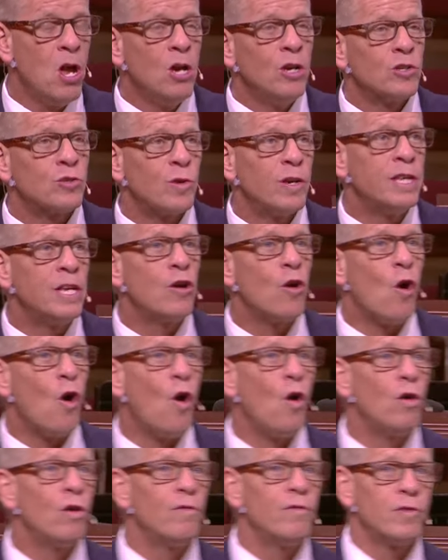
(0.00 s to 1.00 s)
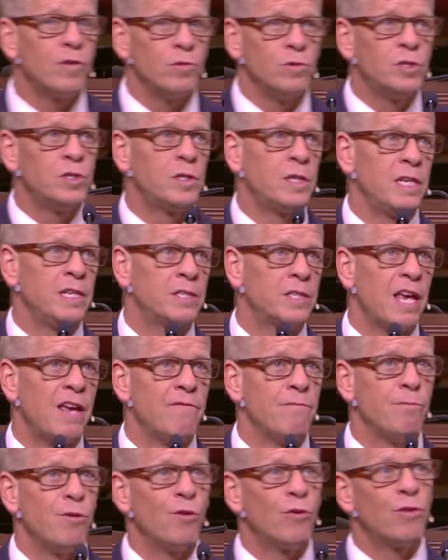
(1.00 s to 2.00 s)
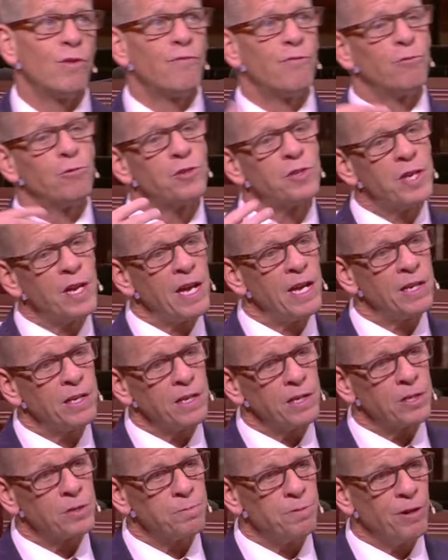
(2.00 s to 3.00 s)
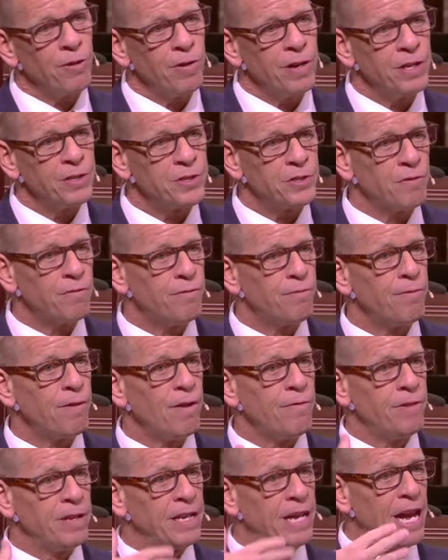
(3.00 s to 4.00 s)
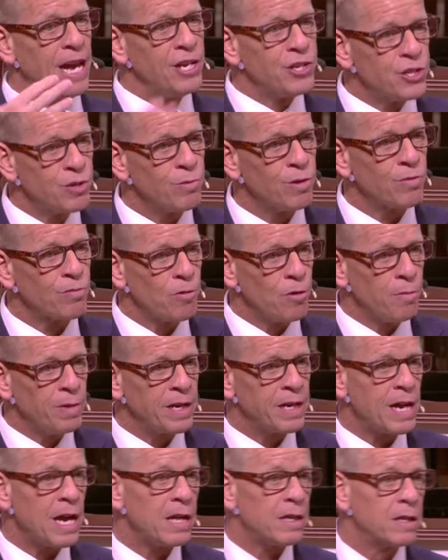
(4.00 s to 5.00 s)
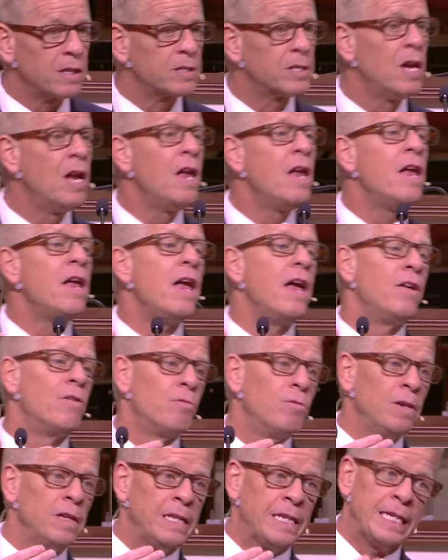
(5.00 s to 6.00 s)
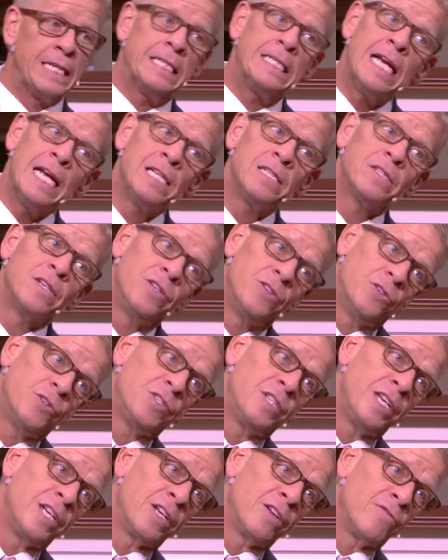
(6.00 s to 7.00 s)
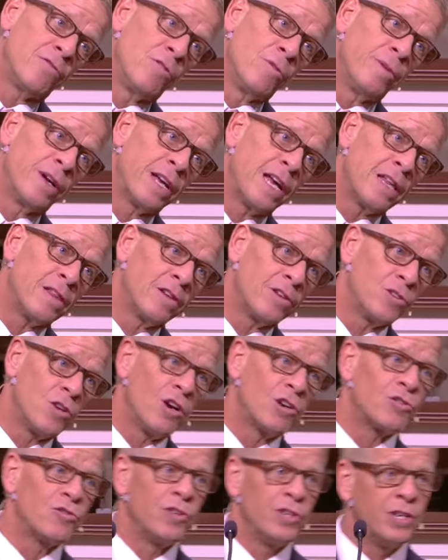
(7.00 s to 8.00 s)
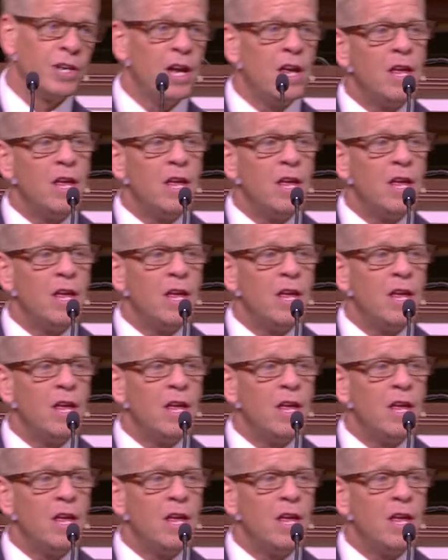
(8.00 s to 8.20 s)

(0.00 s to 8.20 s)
So I think all of those things gave him both the firsthand experience of, of engaging with Roman Catholics and a really intense understanding of Roman Catholic doctrine,